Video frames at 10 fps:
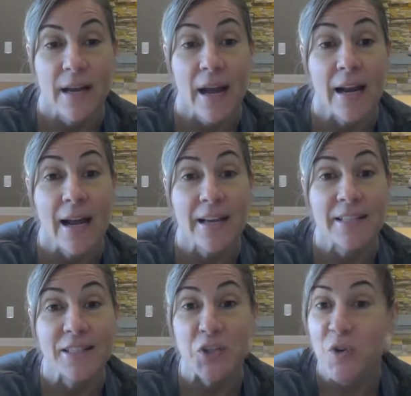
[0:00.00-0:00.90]
And how does
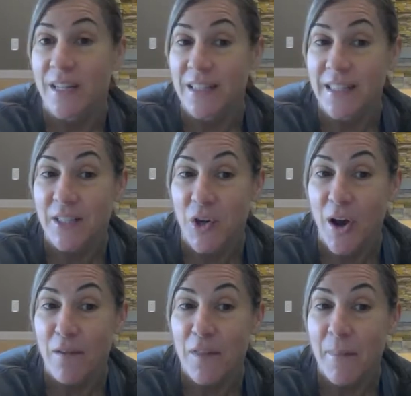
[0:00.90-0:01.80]
this translate to
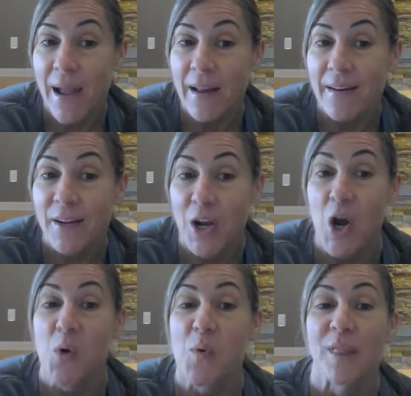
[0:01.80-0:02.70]
off the mat?
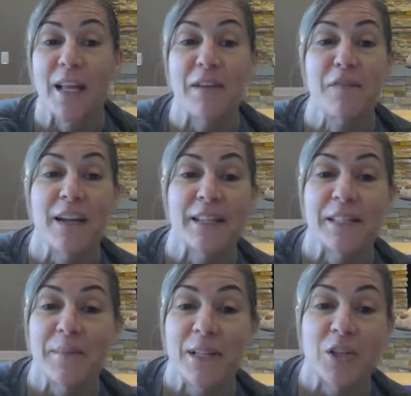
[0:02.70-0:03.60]
When life gets
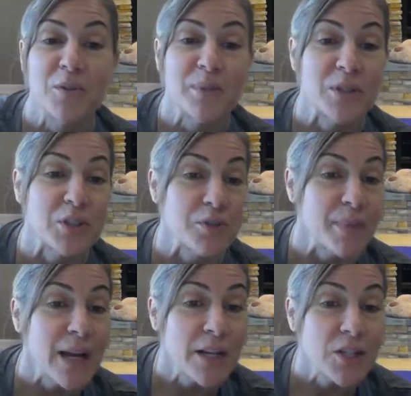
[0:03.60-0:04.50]
to be a little bit too
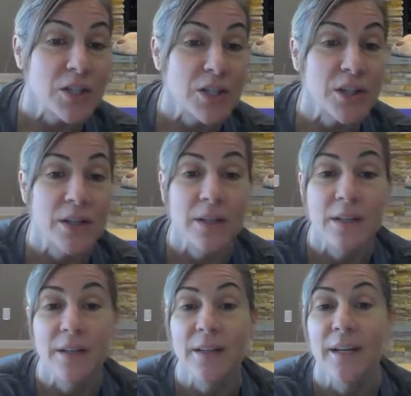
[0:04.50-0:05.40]
much,
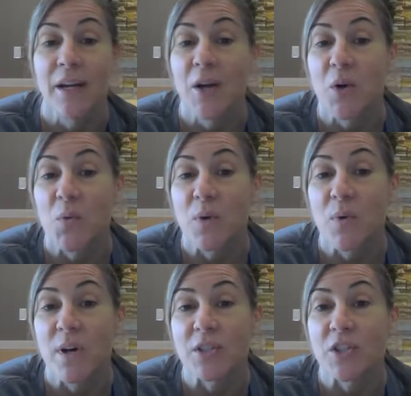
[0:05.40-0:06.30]
we
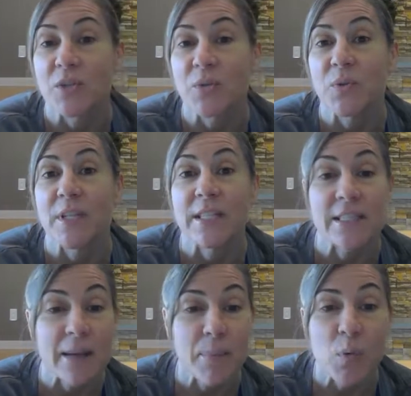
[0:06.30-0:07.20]
want to
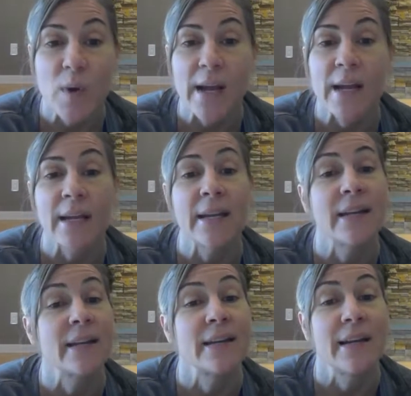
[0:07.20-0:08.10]
step away
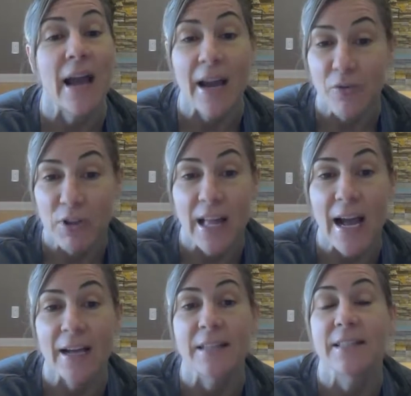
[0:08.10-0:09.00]
and
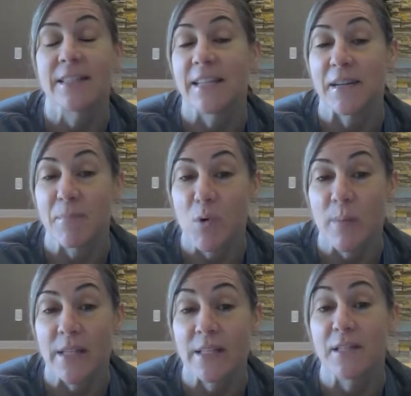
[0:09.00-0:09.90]
relax, take
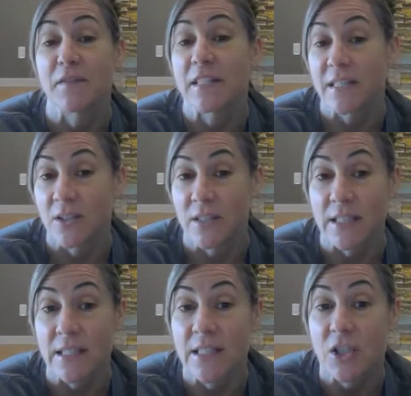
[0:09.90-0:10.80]
moments of
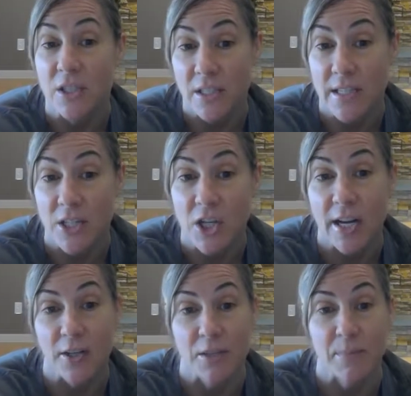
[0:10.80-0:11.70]
stillness, just like child's